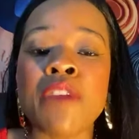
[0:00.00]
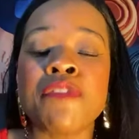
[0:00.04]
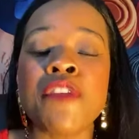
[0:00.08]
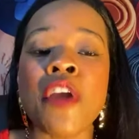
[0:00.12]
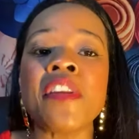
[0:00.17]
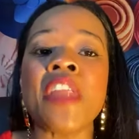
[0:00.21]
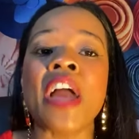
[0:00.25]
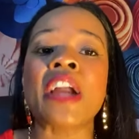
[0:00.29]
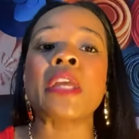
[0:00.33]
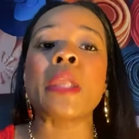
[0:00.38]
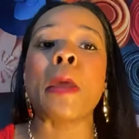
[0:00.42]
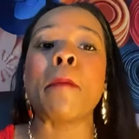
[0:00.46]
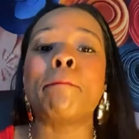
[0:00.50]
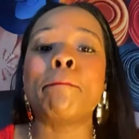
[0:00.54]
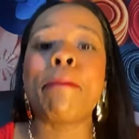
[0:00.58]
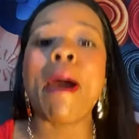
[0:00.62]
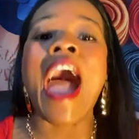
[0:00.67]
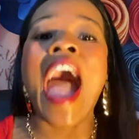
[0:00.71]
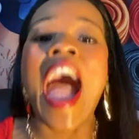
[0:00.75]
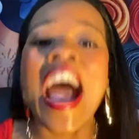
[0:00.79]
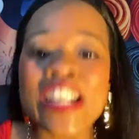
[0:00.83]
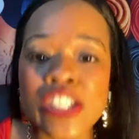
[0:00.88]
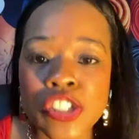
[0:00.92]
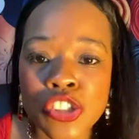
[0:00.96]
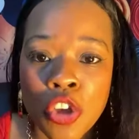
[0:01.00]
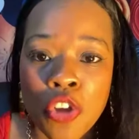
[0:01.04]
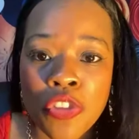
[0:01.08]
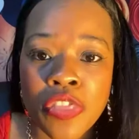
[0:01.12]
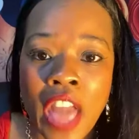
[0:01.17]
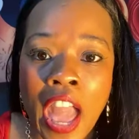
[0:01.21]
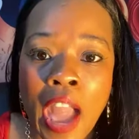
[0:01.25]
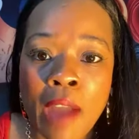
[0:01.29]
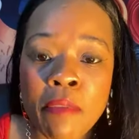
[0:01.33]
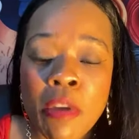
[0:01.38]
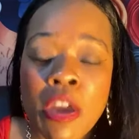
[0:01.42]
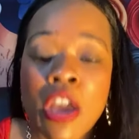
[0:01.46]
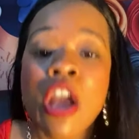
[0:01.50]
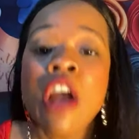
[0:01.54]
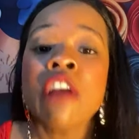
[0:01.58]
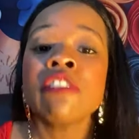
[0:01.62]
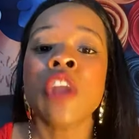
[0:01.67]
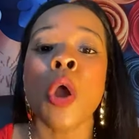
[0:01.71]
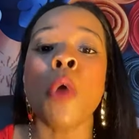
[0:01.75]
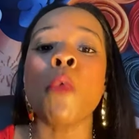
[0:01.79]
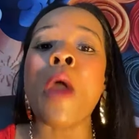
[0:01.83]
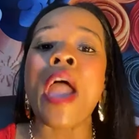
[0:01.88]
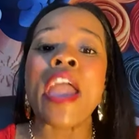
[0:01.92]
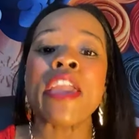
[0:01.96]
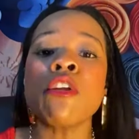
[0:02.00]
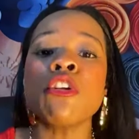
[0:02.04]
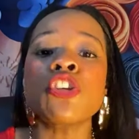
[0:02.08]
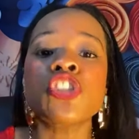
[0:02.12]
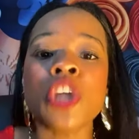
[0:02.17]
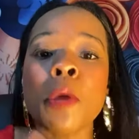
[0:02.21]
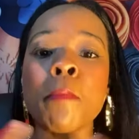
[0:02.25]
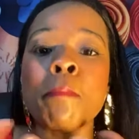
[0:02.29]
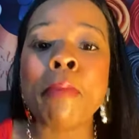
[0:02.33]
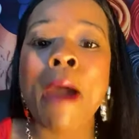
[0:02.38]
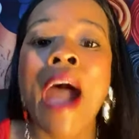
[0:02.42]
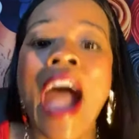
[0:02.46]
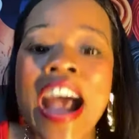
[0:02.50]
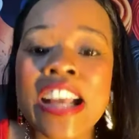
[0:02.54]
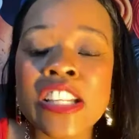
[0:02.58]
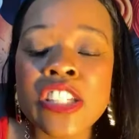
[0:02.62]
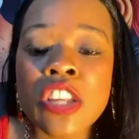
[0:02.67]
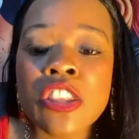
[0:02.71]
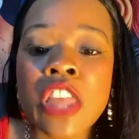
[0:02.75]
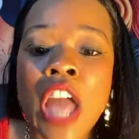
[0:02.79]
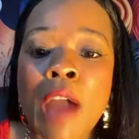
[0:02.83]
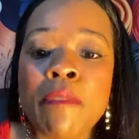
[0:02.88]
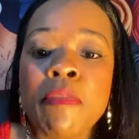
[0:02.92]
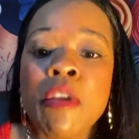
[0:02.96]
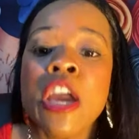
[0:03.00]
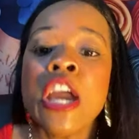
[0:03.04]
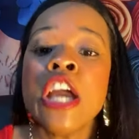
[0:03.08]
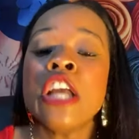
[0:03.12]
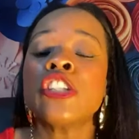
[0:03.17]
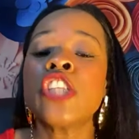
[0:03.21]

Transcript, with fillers: if you're not going to pastor them the way you should pastor them,